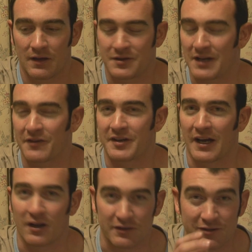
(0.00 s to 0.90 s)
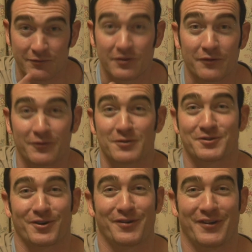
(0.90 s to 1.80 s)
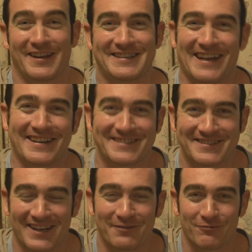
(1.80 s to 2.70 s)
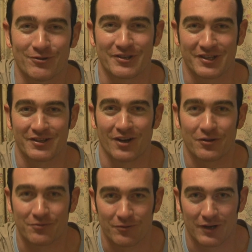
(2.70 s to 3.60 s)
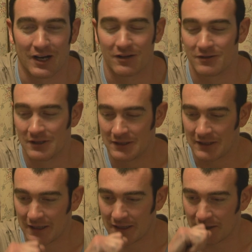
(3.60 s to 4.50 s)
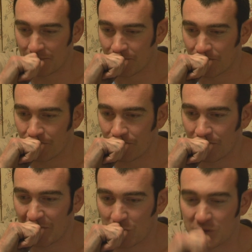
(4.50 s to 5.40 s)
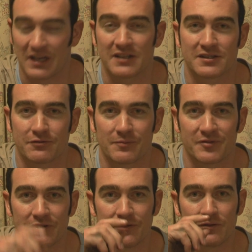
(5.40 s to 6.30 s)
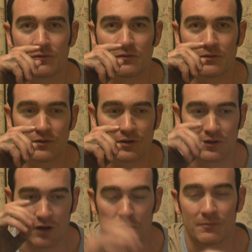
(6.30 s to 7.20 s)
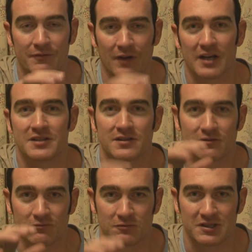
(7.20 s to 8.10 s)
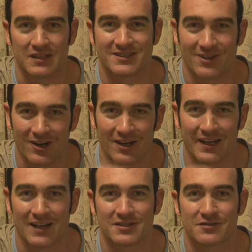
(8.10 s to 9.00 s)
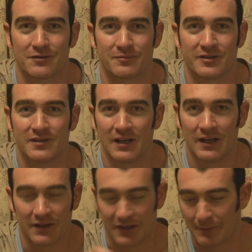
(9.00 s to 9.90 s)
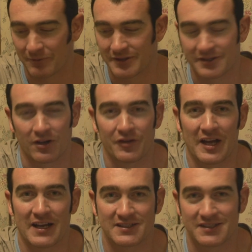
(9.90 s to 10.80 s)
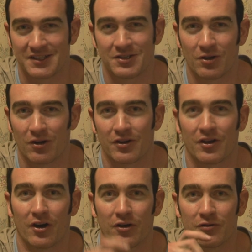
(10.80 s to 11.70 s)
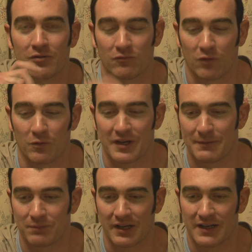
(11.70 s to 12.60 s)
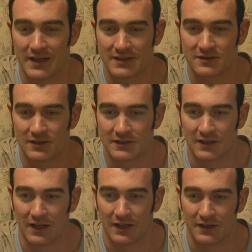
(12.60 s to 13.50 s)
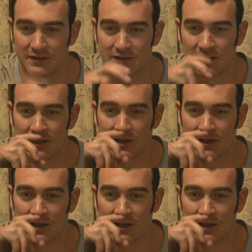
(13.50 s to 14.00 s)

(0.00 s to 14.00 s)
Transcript: At the end of the day, I do feel sorry for these actors. They really did go through hell. It was unscripted. The home invasion was entirely unscripted. The couple inside the house did not know what we had planned outside, and